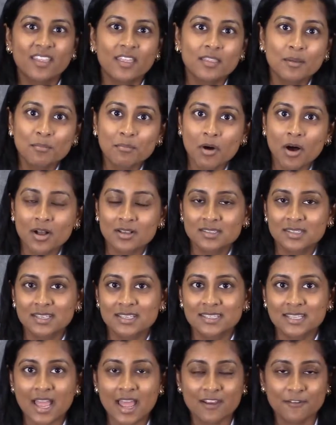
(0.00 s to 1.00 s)
than the
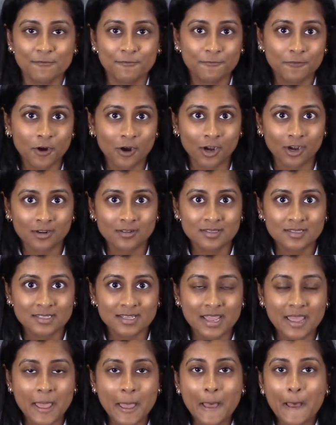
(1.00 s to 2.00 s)
mosses and
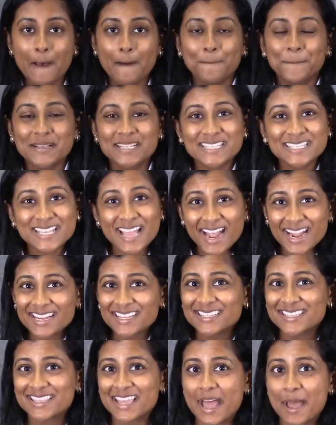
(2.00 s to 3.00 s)
ferns.
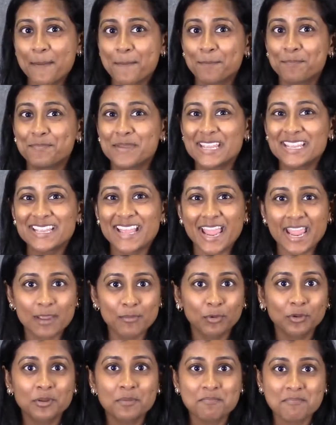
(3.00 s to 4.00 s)
Besides them being
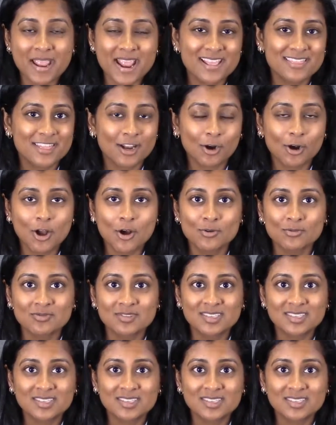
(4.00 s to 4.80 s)
able to make their own